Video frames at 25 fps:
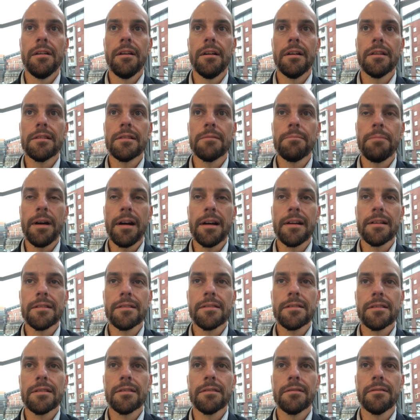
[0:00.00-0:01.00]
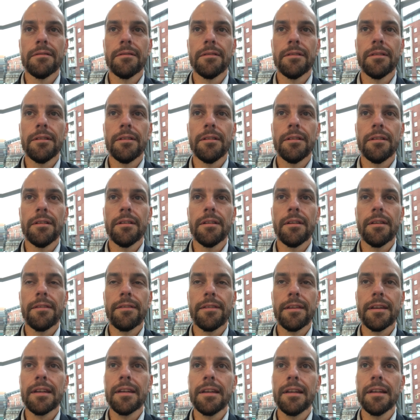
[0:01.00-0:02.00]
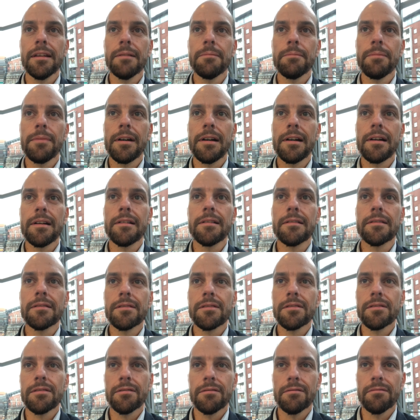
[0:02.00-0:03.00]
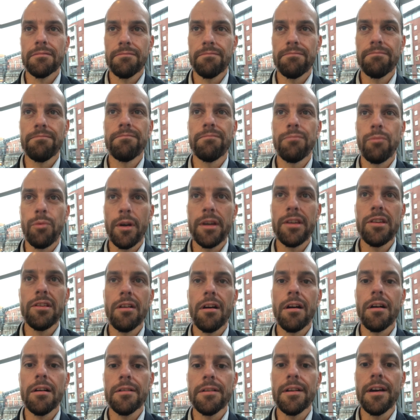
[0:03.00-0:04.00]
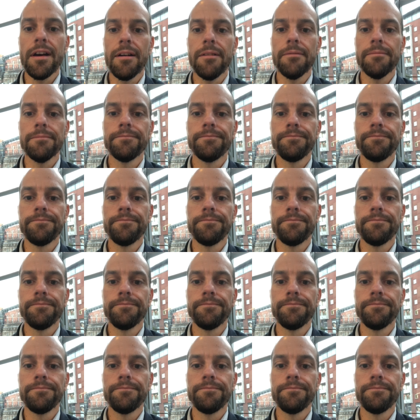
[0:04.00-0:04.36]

It's about thinking about where you are now